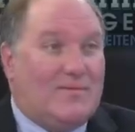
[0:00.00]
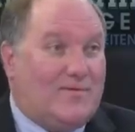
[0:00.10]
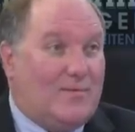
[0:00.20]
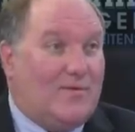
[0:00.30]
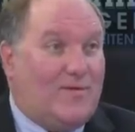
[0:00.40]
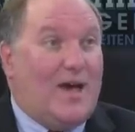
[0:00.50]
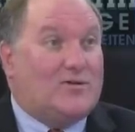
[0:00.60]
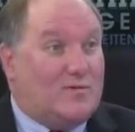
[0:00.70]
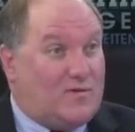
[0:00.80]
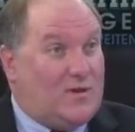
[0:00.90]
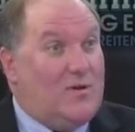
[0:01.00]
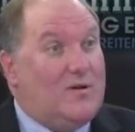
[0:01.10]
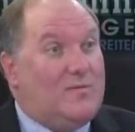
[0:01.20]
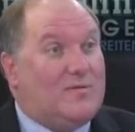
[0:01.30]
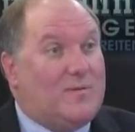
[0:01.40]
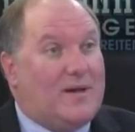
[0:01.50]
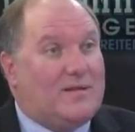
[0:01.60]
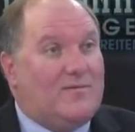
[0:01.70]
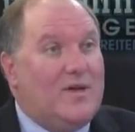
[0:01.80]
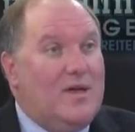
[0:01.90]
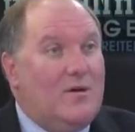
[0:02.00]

and from a factual security perspective,